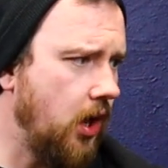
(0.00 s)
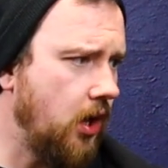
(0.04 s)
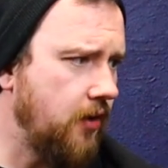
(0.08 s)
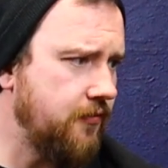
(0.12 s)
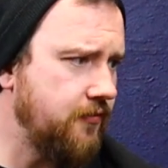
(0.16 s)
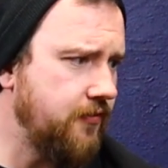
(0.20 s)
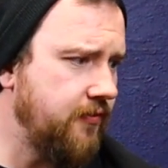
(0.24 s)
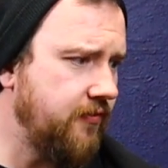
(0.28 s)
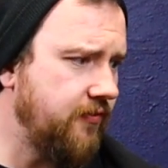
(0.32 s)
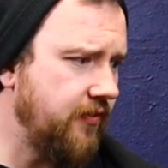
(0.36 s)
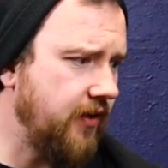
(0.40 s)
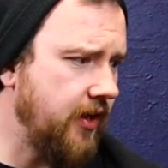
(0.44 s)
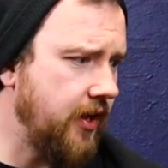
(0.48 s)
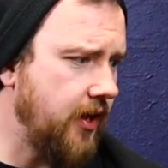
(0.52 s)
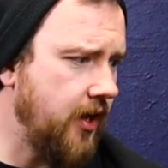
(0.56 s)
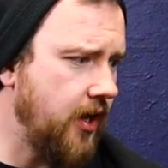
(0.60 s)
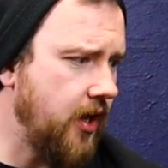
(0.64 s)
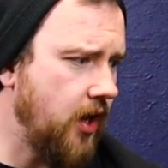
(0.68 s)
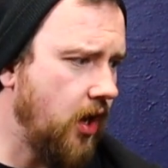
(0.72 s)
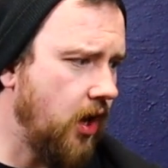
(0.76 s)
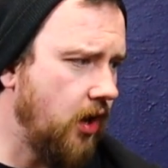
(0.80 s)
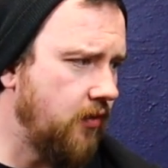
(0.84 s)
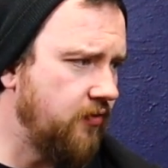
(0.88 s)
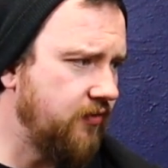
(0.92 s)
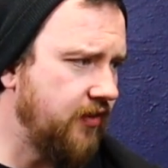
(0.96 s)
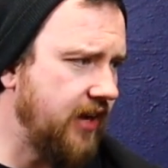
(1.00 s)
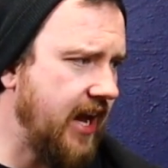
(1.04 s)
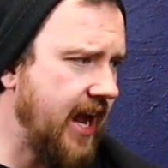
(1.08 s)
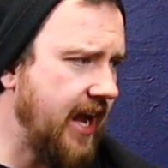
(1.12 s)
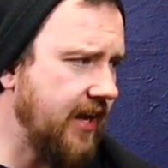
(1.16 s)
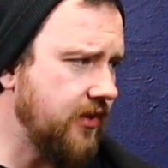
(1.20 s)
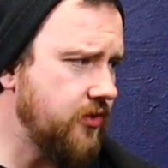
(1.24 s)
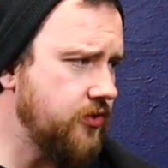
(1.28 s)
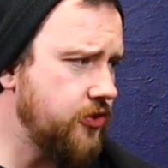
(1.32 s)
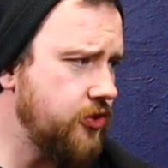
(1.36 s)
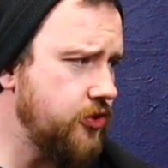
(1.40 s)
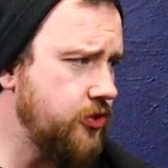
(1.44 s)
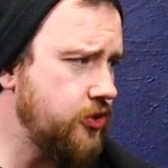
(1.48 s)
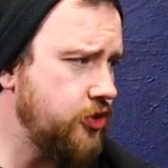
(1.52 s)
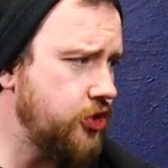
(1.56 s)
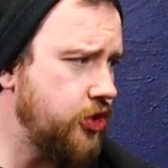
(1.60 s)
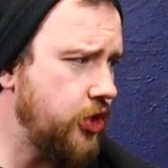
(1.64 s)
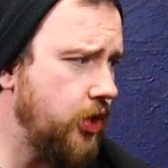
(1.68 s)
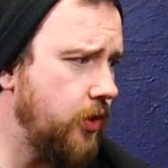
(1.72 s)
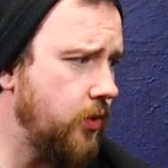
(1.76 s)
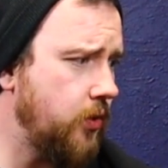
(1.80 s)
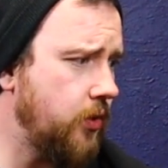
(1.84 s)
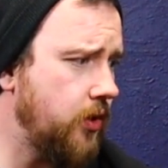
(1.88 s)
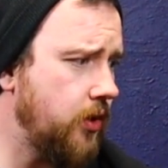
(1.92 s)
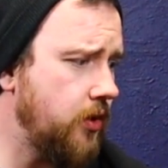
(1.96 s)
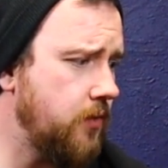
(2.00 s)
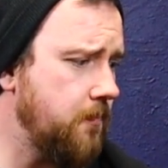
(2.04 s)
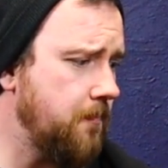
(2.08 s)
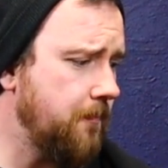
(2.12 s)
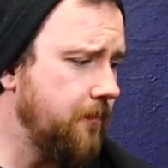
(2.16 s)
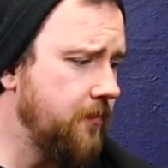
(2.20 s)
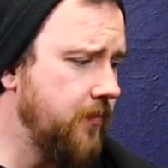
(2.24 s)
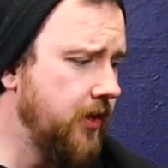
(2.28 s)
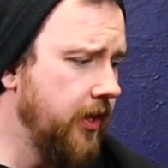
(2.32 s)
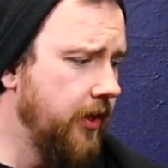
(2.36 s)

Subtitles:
off an ex-student